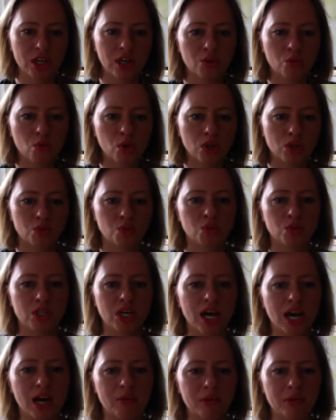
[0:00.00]
What would
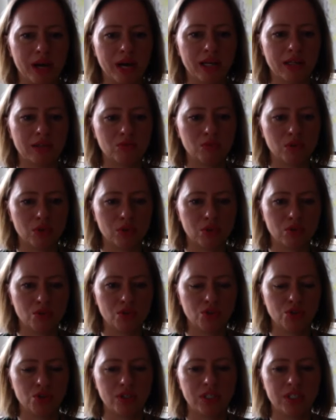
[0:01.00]
happen? What could
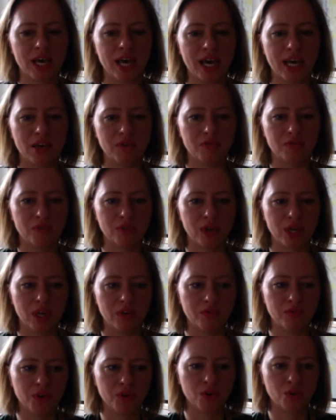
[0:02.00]
you save if
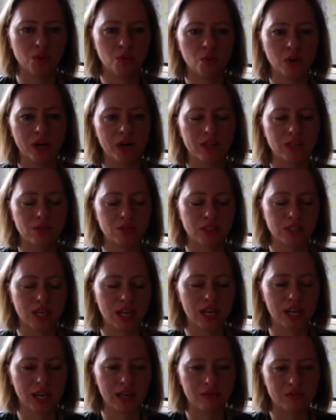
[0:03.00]
you were to sell
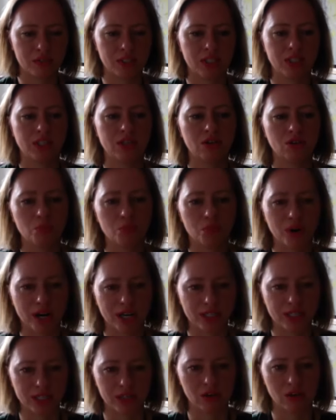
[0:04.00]
everything on
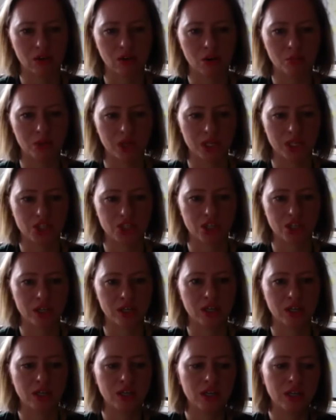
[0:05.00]
practical completion?
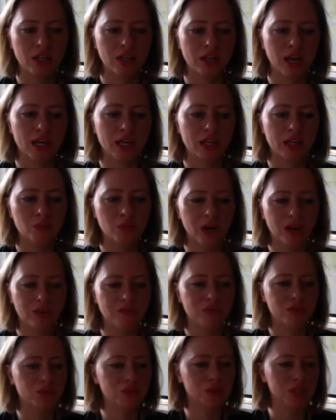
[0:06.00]
And in my
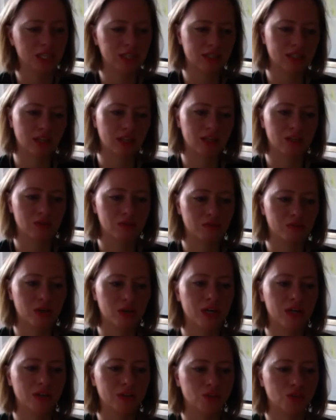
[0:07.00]
view, that's kind of where
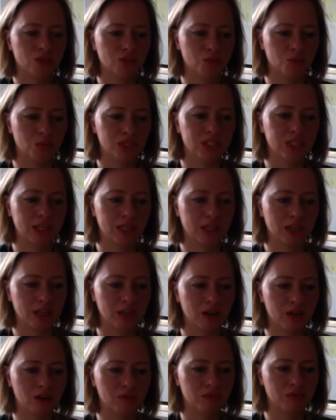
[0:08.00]
you should be thinking
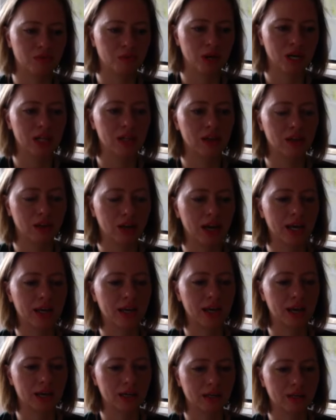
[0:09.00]
of, well, okay,
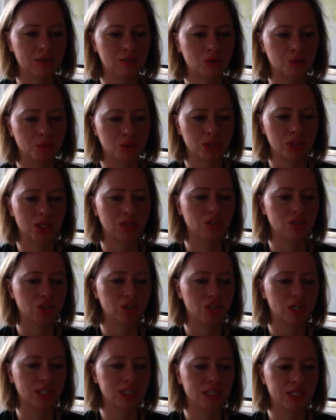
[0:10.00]
I could
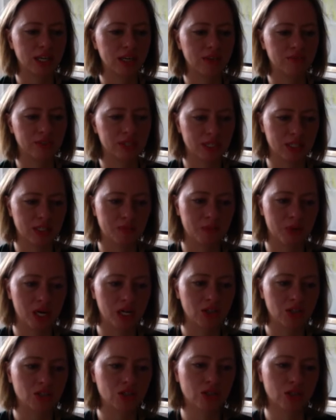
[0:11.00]
potentially save this
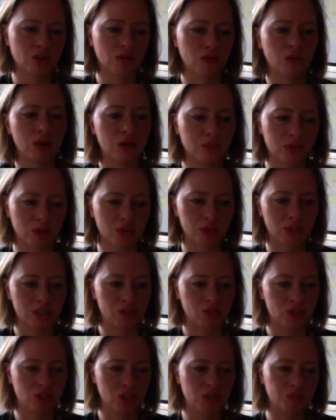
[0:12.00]
much, so I'm gonna
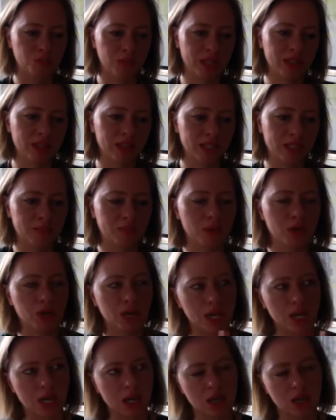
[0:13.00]
just spend this
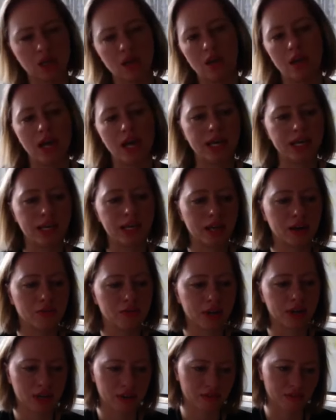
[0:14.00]
money a year
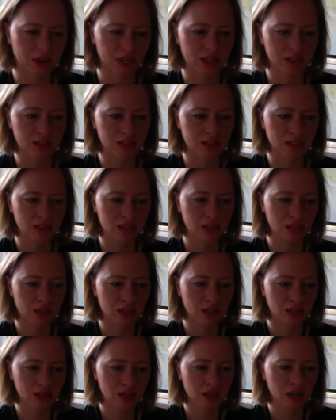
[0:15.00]
in advance.
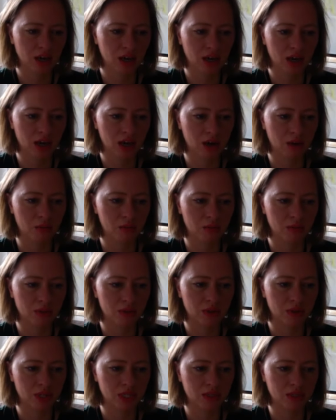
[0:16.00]
Um,
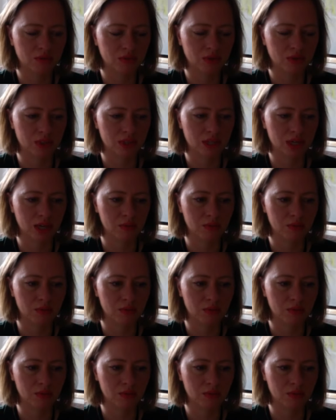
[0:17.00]
that's one thing.